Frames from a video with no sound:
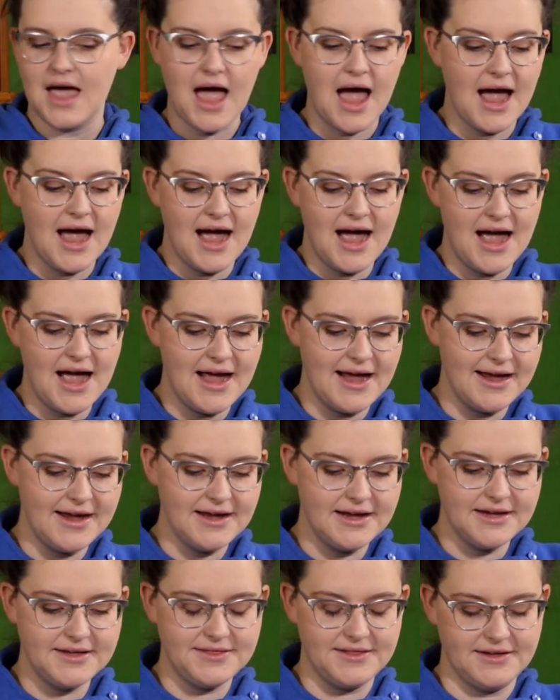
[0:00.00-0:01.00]

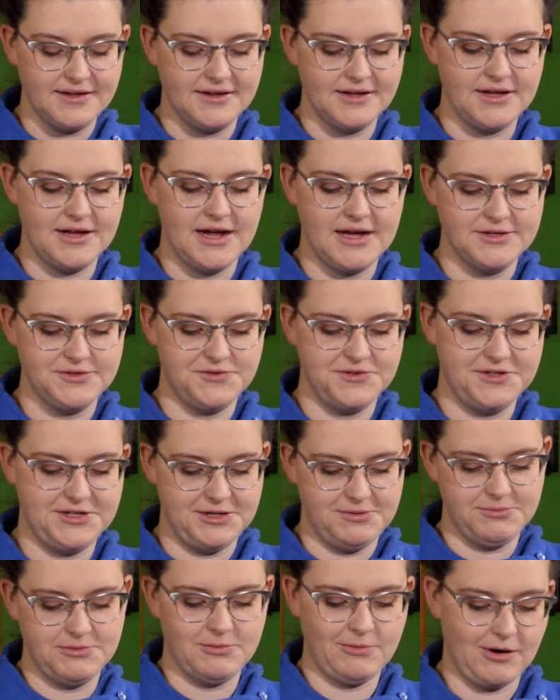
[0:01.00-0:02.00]
I think it has
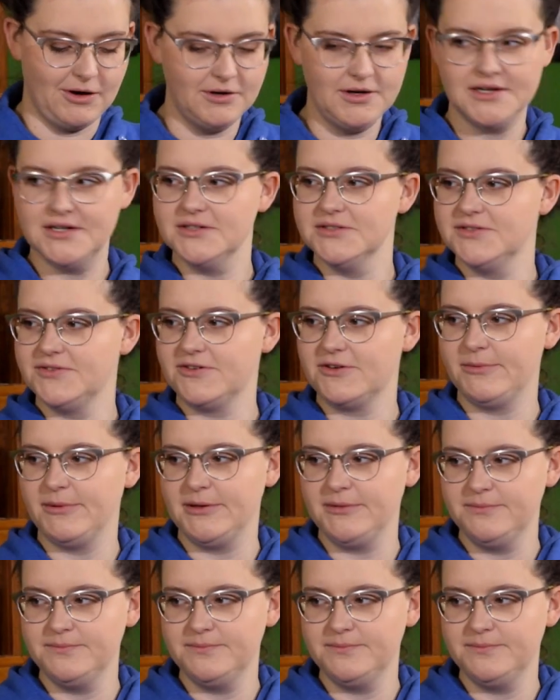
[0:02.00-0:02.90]
redeemed the brown ales for me.